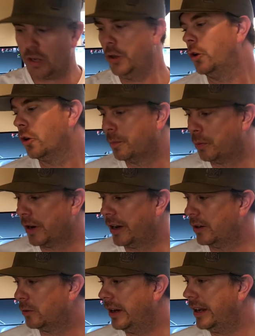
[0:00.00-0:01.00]
you go to put
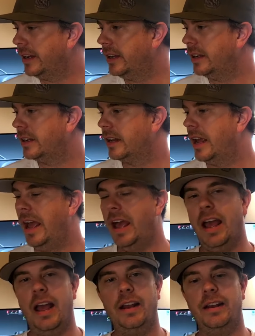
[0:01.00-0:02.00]
in a rig
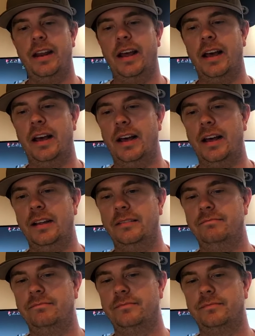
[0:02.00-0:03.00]
and
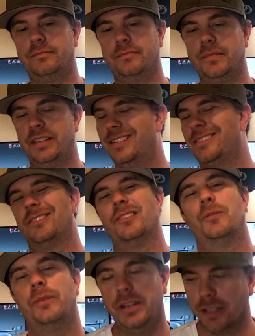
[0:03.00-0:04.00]
it doesn't
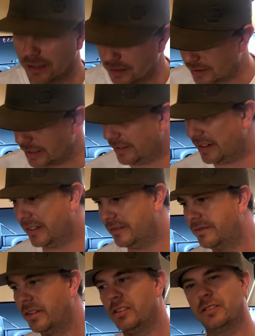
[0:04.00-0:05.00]
look real, it
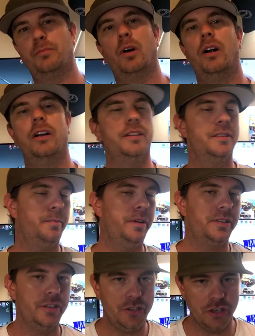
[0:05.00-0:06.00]
falls apart, it's a
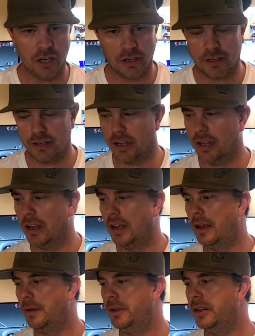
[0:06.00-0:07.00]
piece of junk.
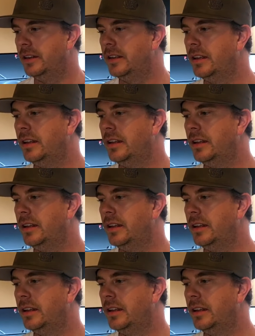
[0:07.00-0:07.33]
I mean,